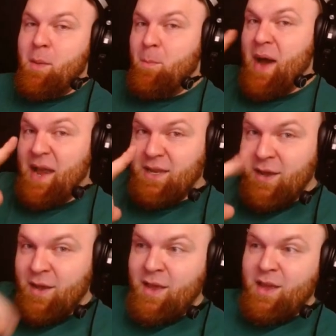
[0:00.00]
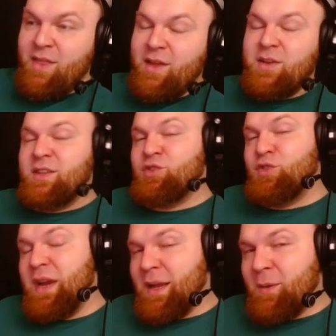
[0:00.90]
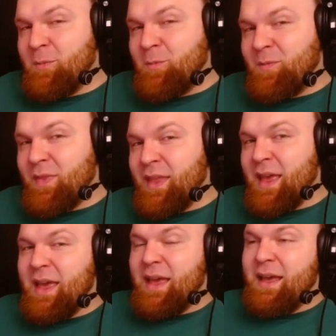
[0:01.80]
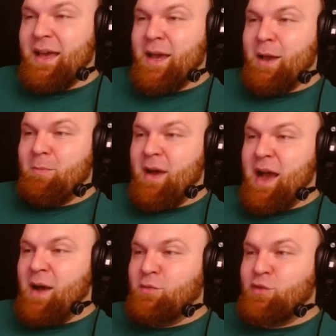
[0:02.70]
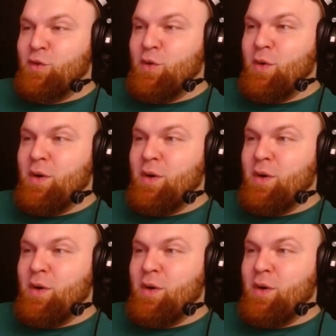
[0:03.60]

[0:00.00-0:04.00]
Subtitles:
But there is a trick how to